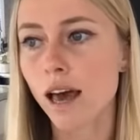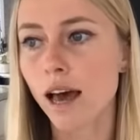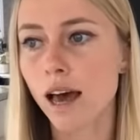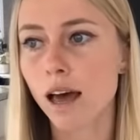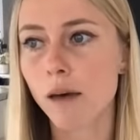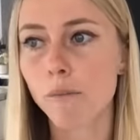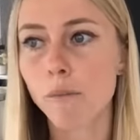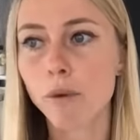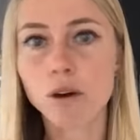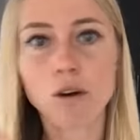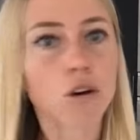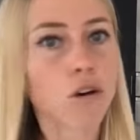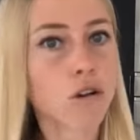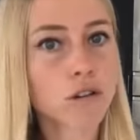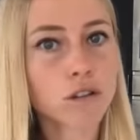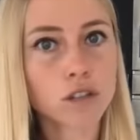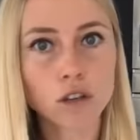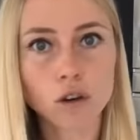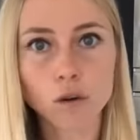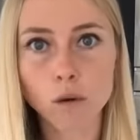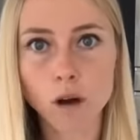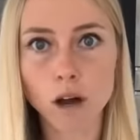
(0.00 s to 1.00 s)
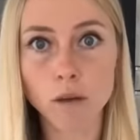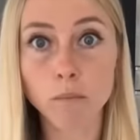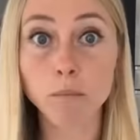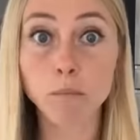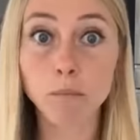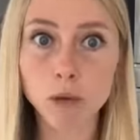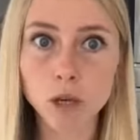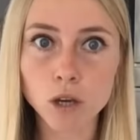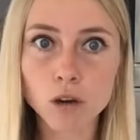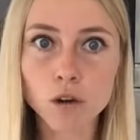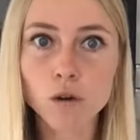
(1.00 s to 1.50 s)
um, but also
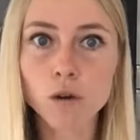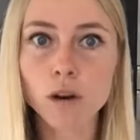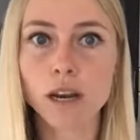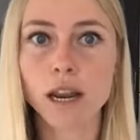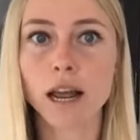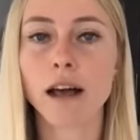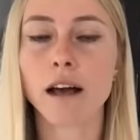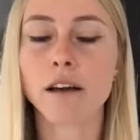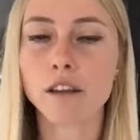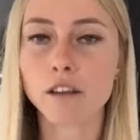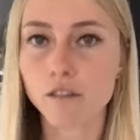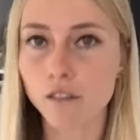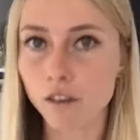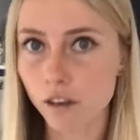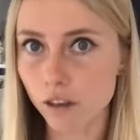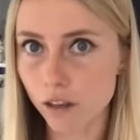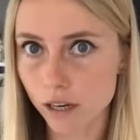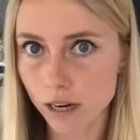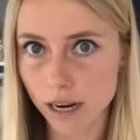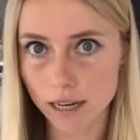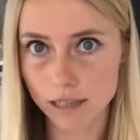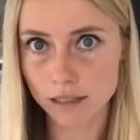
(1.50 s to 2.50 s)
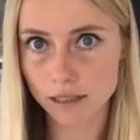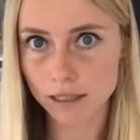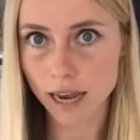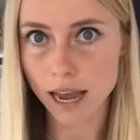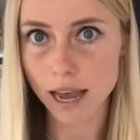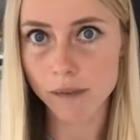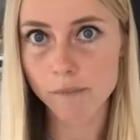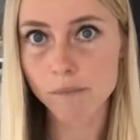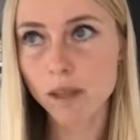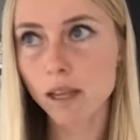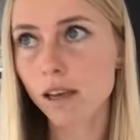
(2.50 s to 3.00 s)
on mood and how you feel the next
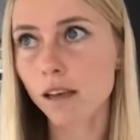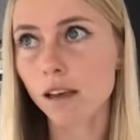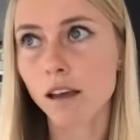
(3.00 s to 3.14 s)
day.